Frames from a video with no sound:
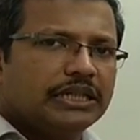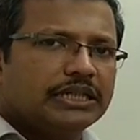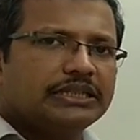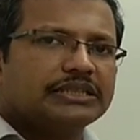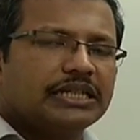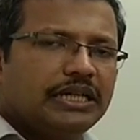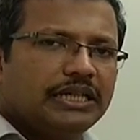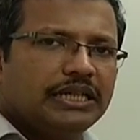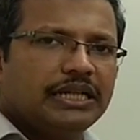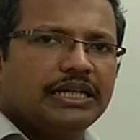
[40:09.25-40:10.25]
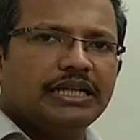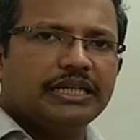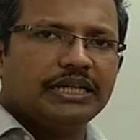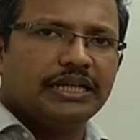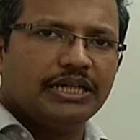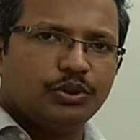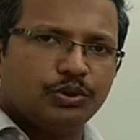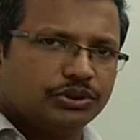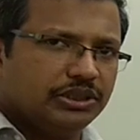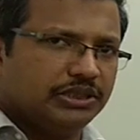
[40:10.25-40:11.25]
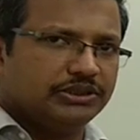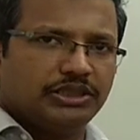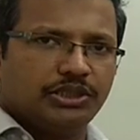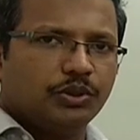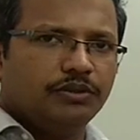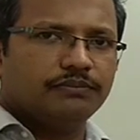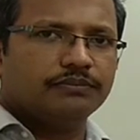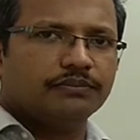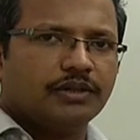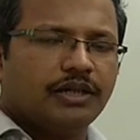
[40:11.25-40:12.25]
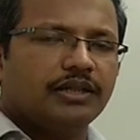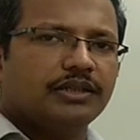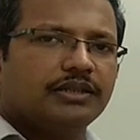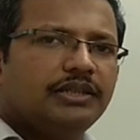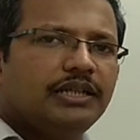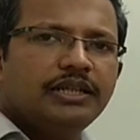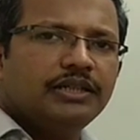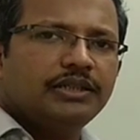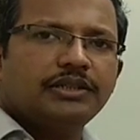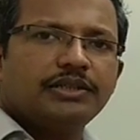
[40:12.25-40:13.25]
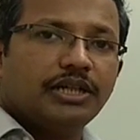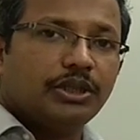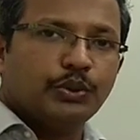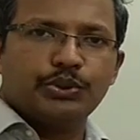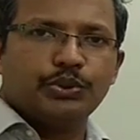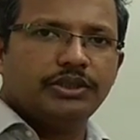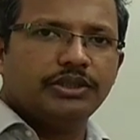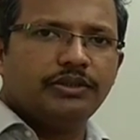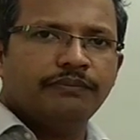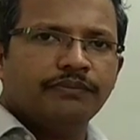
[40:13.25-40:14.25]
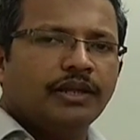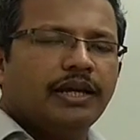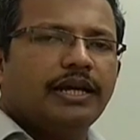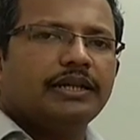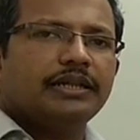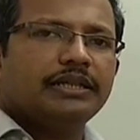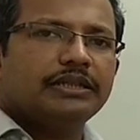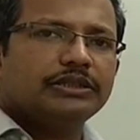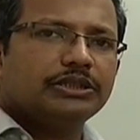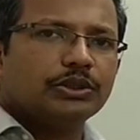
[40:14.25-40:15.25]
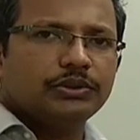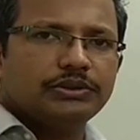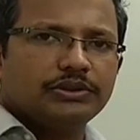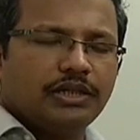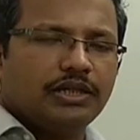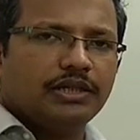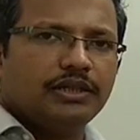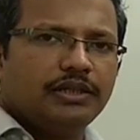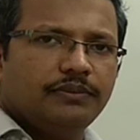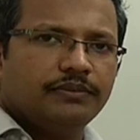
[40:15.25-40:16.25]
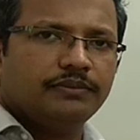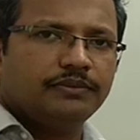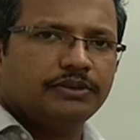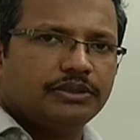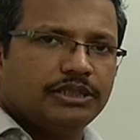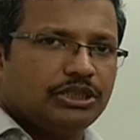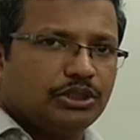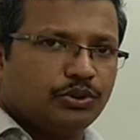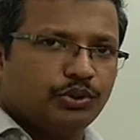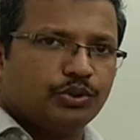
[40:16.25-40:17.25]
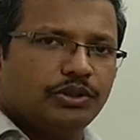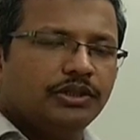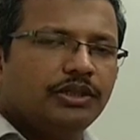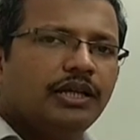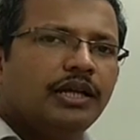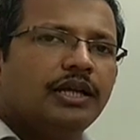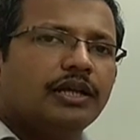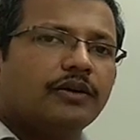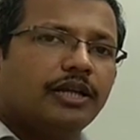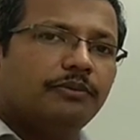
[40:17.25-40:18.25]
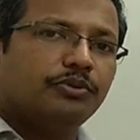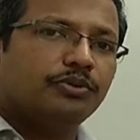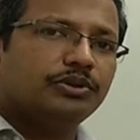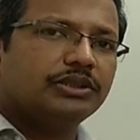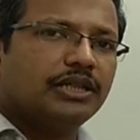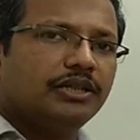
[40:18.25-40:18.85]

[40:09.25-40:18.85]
glyceraldehyde and dihydroxyacetone under the trio sugar, and erythrose under tetro sugar, ribose